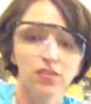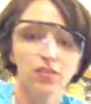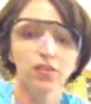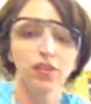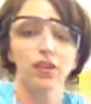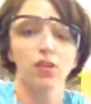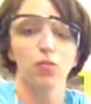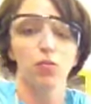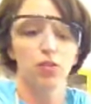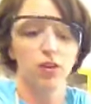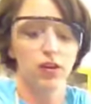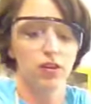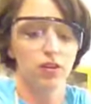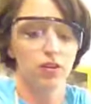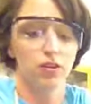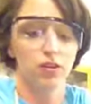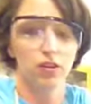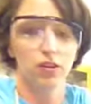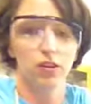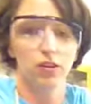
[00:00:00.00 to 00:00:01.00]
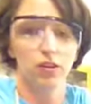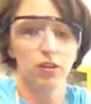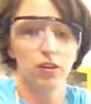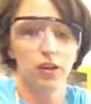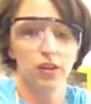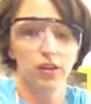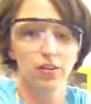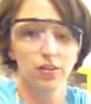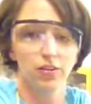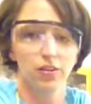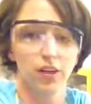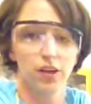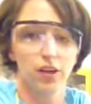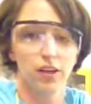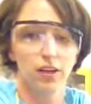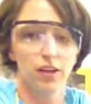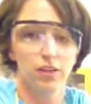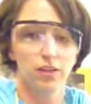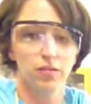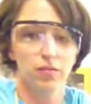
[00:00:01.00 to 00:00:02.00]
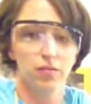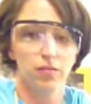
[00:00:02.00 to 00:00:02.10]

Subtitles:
It's like a weird light shining.